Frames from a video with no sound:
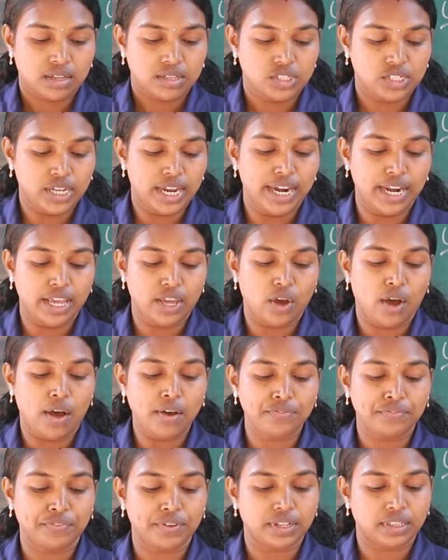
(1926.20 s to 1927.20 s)
journey
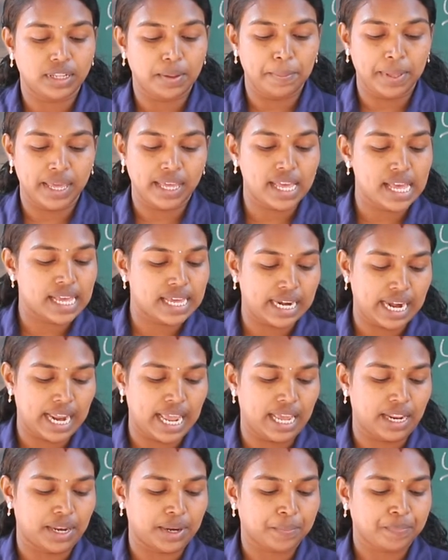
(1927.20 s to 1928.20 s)
of the big
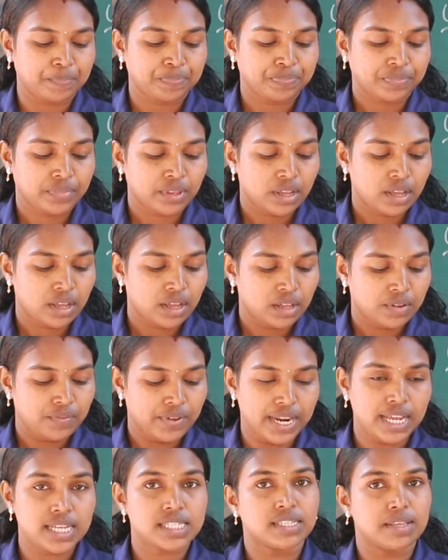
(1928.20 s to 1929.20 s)
grain.
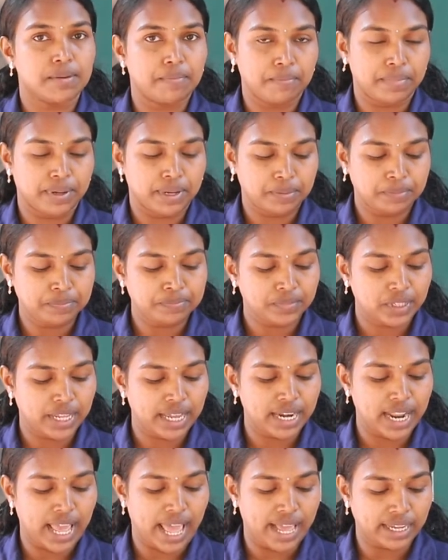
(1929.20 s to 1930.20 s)
Very simple.
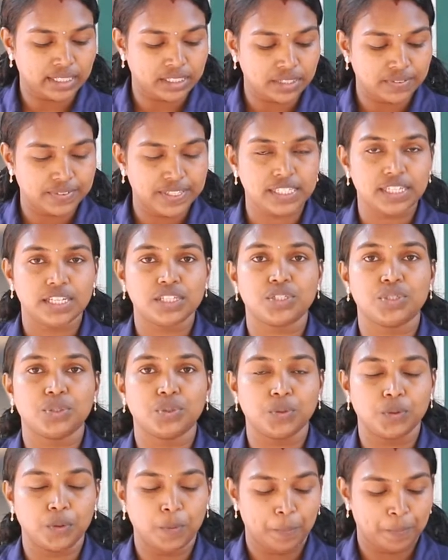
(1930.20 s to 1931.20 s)
Then activity
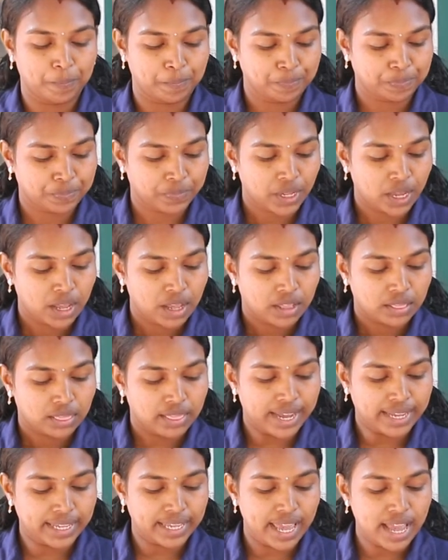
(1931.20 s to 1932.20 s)
2.
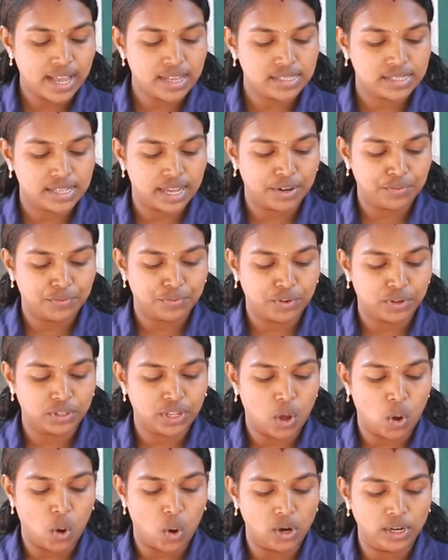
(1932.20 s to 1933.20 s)
The king sent for
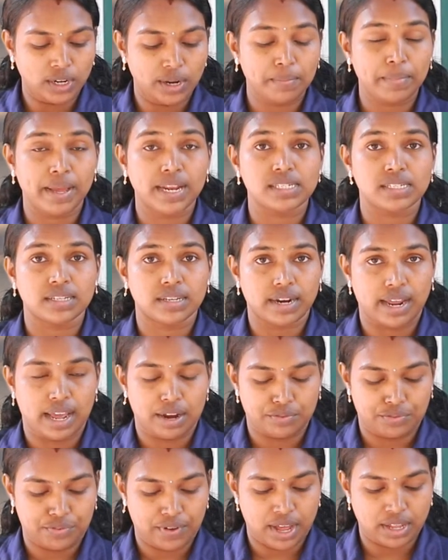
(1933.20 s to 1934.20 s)
the old man's
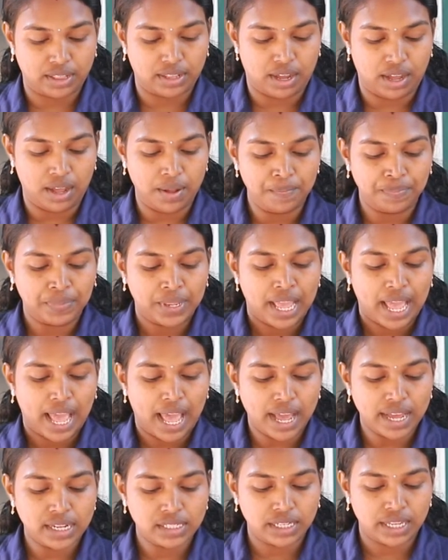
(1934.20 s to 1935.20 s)
grandfather
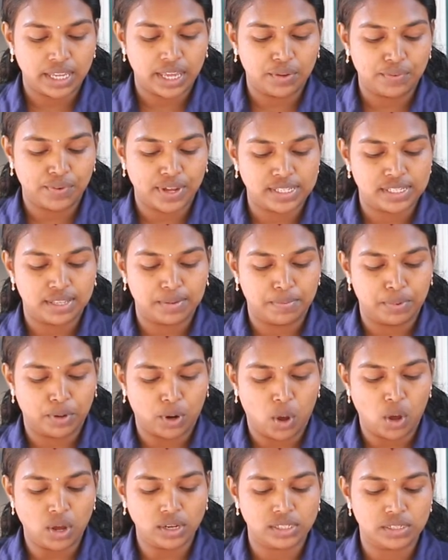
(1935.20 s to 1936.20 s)
and he was
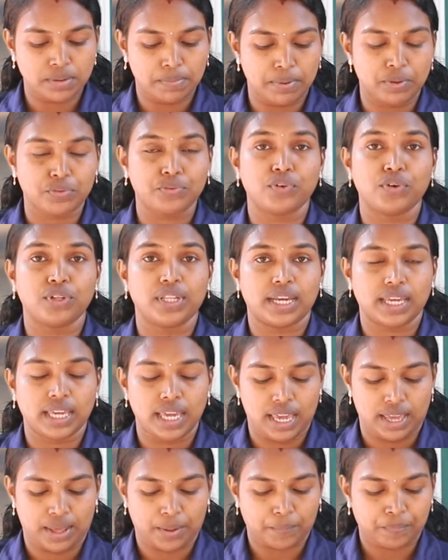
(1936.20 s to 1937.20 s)
brought before the
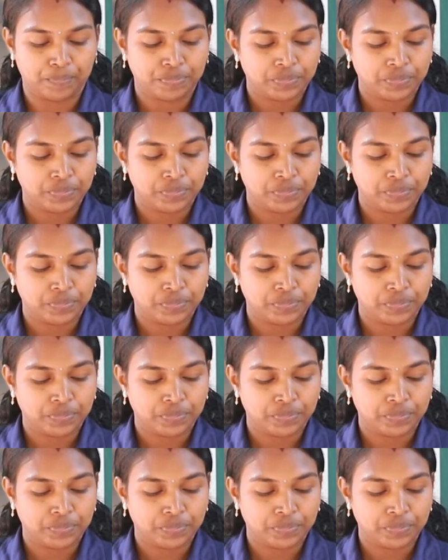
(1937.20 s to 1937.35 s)
king.